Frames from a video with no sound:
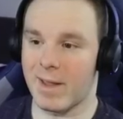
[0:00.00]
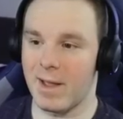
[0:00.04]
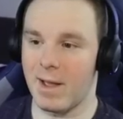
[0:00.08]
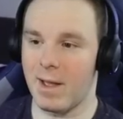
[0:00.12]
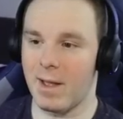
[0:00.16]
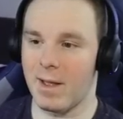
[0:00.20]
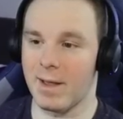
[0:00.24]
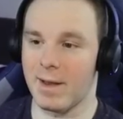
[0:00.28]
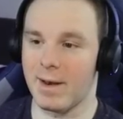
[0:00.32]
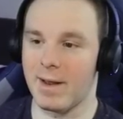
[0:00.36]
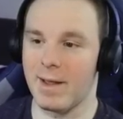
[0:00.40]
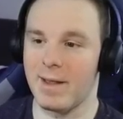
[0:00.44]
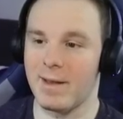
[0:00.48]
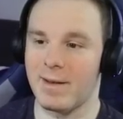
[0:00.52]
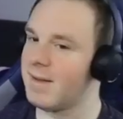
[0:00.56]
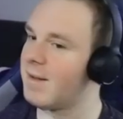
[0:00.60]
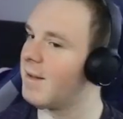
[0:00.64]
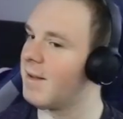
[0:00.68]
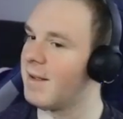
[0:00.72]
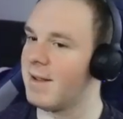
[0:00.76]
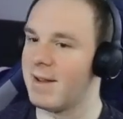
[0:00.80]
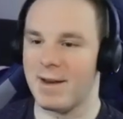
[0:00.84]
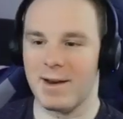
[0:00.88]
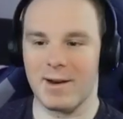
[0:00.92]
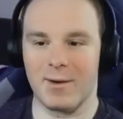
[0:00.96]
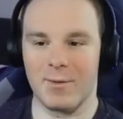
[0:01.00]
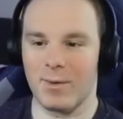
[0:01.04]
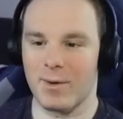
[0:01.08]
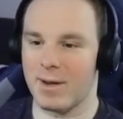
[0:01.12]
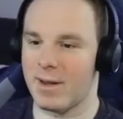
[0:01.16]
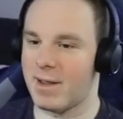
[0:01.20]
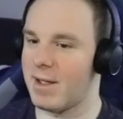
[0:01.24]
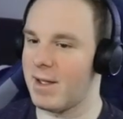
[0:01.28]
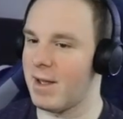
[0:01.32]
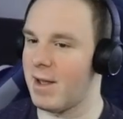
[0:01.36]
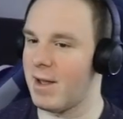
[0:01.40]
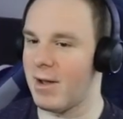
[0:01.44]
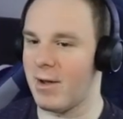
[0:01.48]
God. Here we
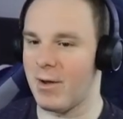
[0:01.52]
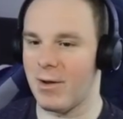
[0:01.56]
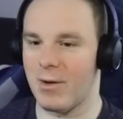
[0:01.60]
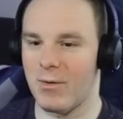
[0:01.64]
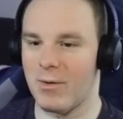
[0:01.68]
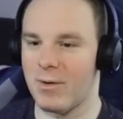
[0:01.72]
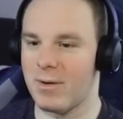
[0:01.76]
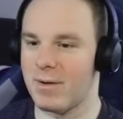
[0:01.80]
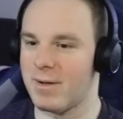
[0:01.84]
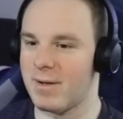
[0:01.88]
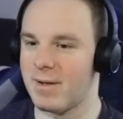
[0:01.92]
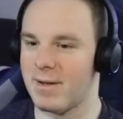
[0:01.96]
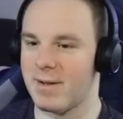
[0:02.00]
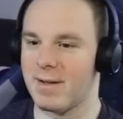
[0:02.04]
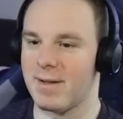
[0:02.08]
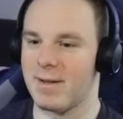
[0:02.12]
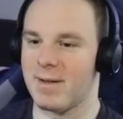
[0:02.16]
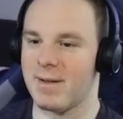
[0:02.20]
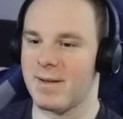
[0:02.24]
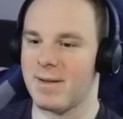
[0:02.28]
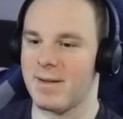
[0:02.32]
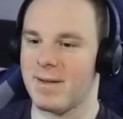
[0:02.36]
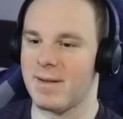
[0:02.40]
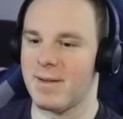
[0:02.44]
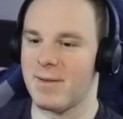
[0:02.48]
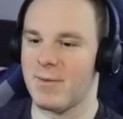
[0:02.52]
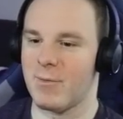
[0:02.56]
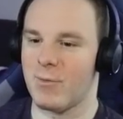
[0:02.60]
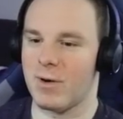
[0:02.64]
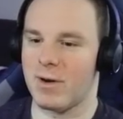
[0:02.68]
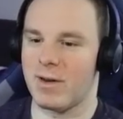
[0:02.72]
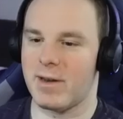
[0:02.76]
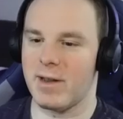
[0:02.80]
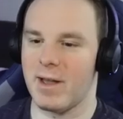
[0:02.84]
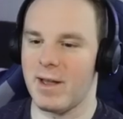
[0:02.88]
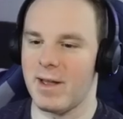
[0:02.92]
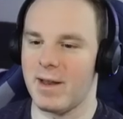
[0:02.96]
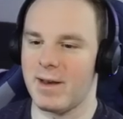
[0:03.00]
go. We're
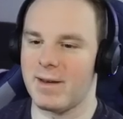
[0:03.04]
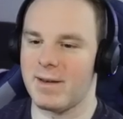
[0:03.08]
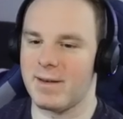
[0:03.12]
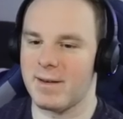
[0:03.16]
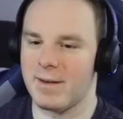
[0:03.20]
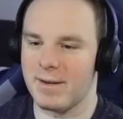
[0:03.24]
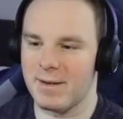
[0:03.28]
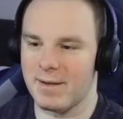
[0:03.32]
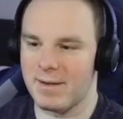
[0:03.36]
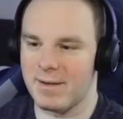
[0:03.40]
done.